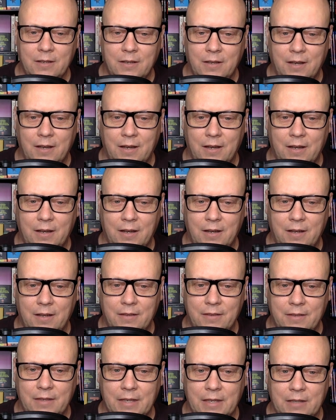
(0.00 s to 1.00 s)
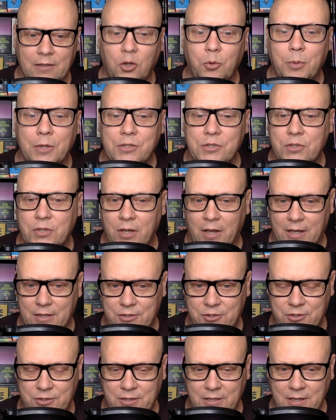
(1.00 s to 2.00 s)
uh, the Lubitsch
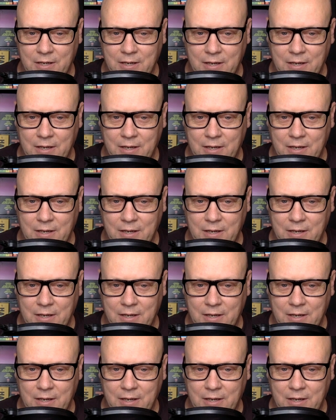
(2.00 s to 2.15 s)
touch.